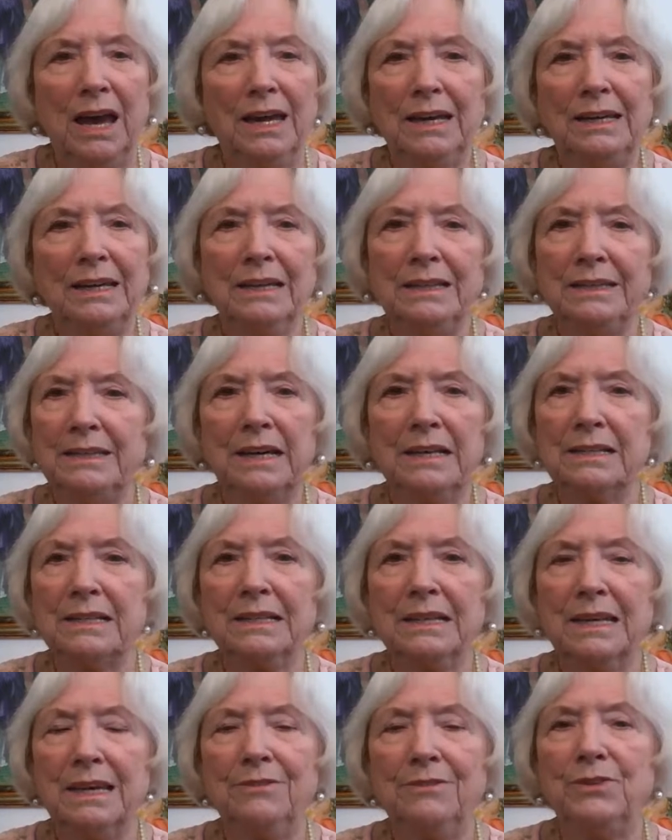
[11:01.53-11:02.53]
and it
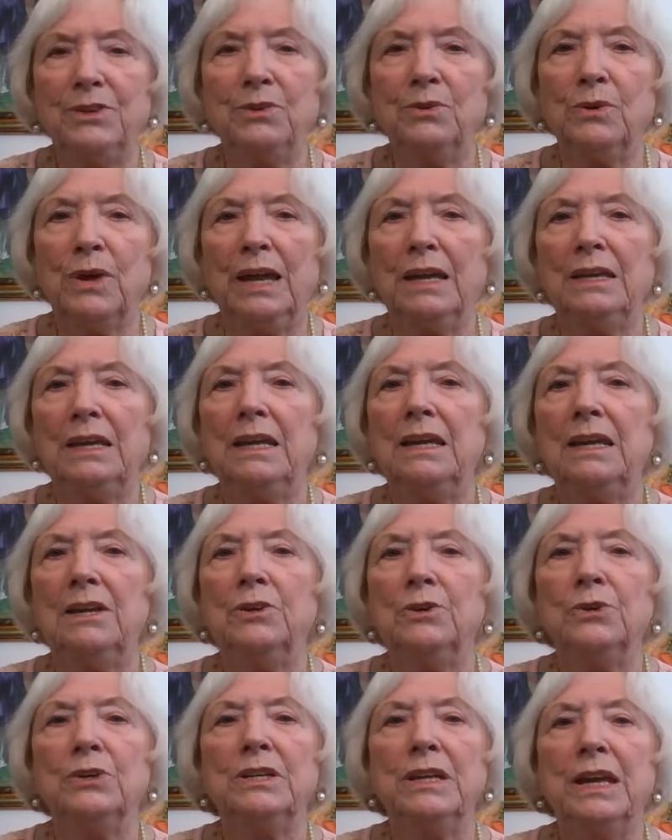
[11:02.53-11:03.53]
doesn't give you any
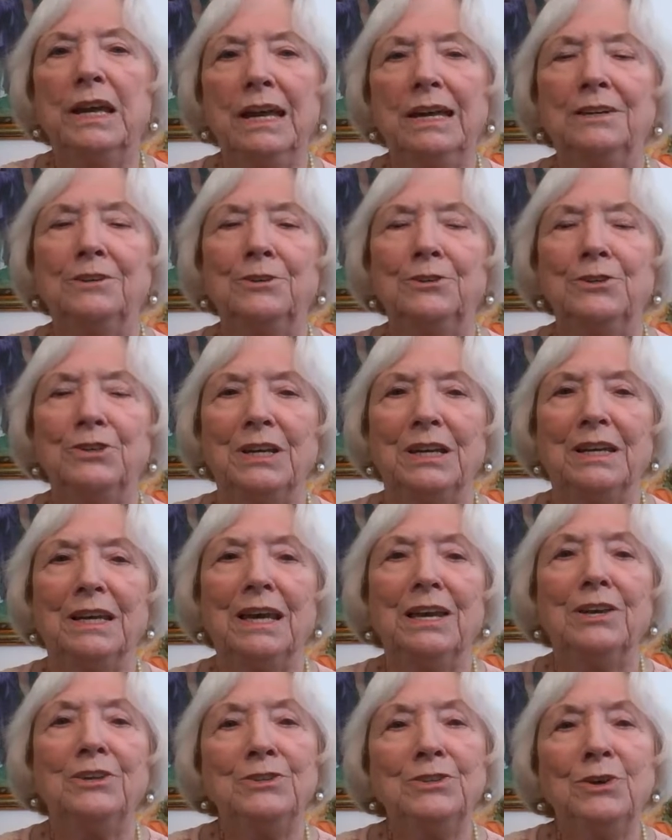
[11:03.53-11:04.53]
good energy.
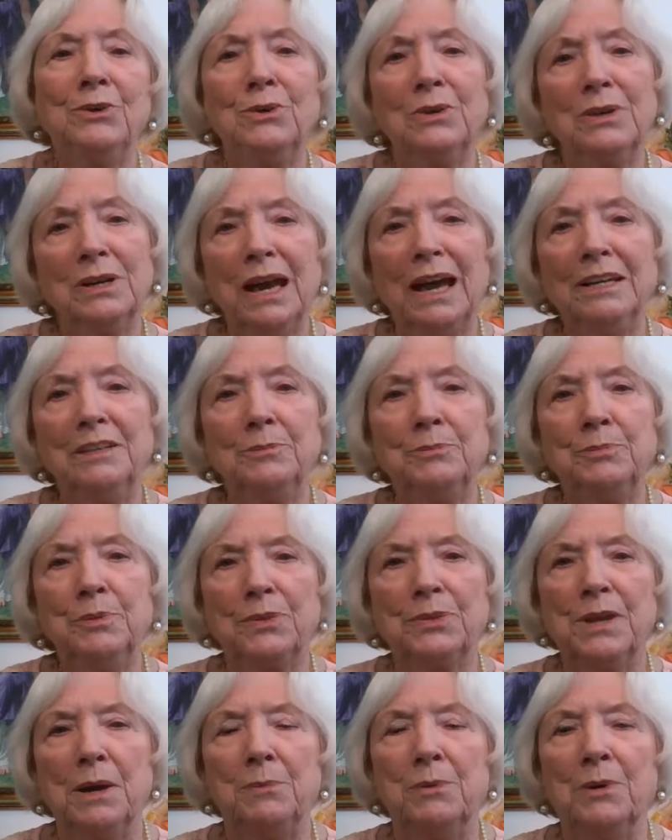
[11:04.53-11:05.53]
So kind of
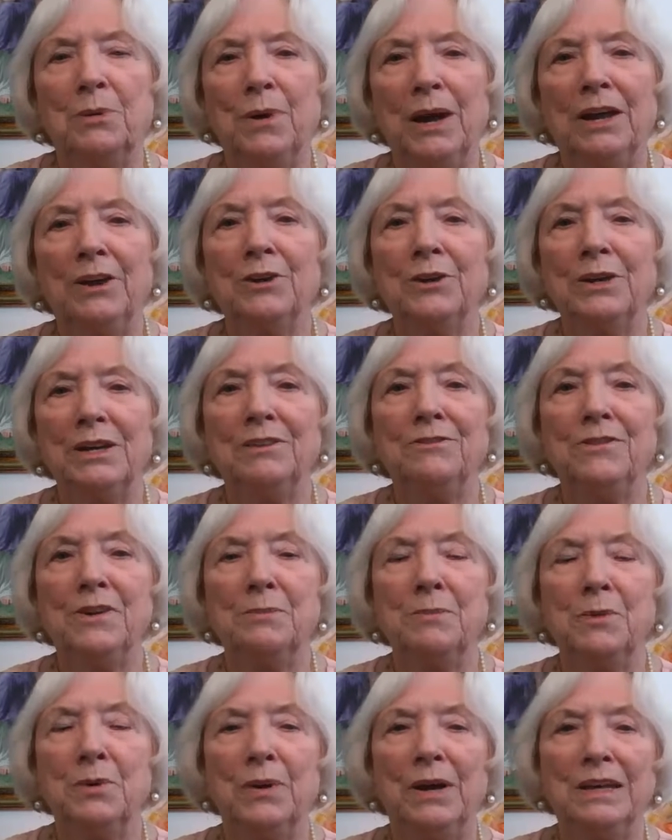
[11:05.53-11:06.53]
put them away or give
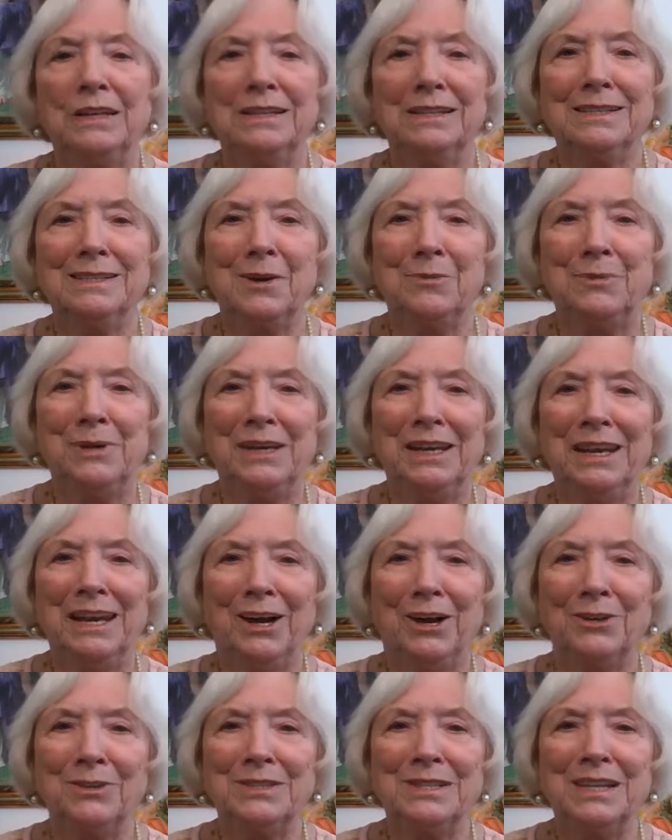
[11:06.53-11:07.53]
them away to somebody
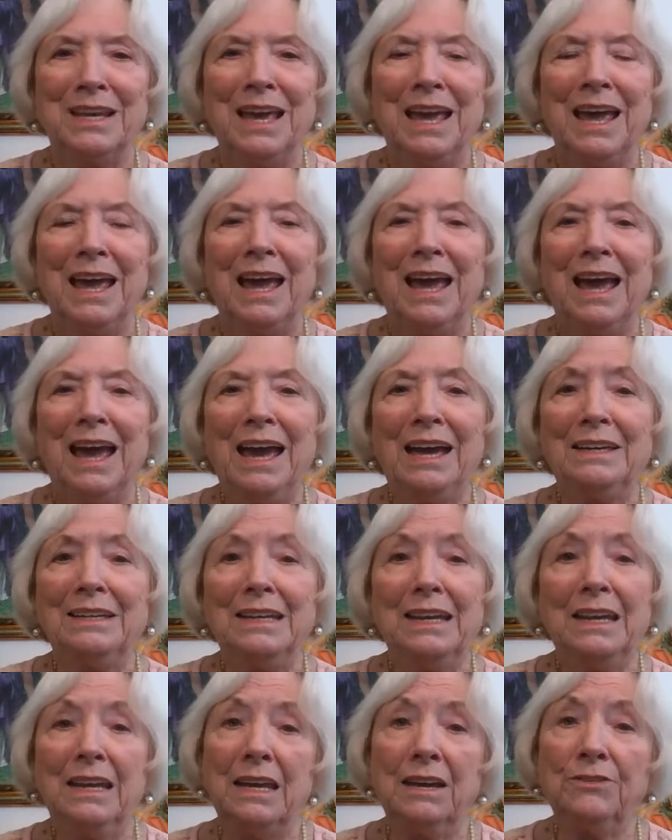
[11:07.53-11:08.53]
else.
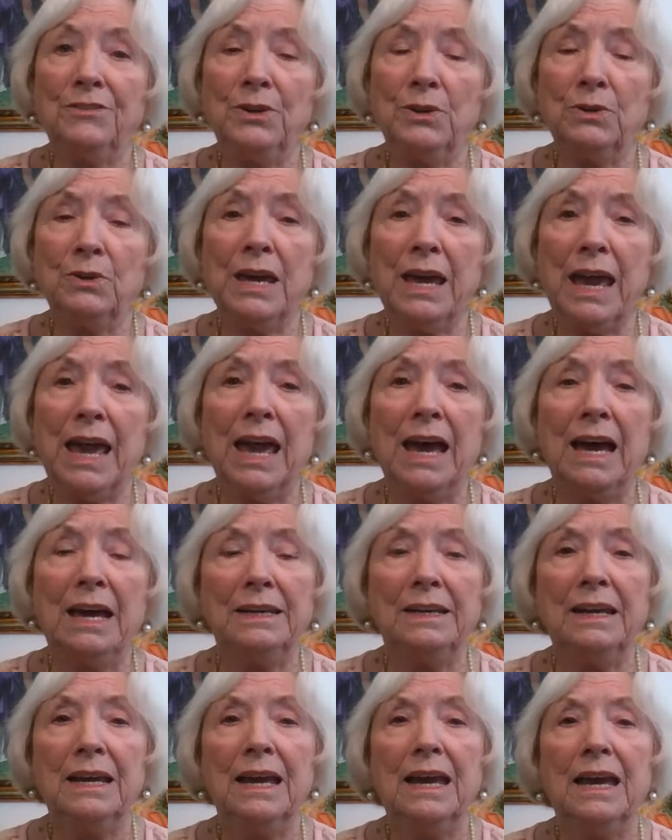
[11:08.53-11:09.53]
And if you
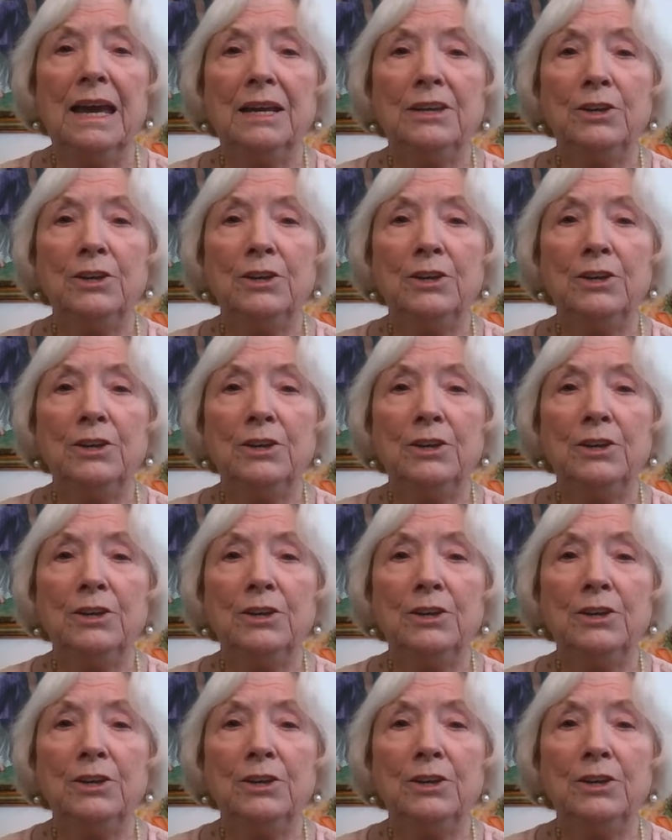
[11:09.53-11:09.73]
can